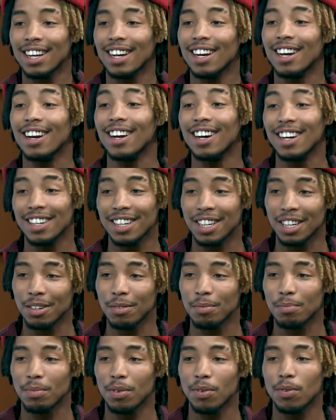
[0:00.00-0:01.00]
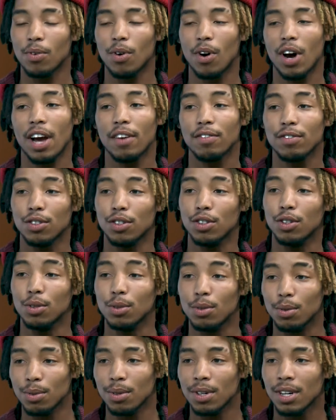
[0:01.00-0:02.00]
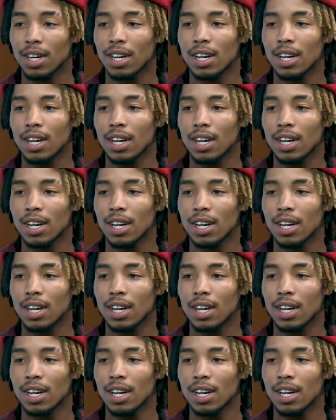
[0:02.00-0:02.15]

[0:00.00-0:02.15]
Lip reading: learning before I have to do.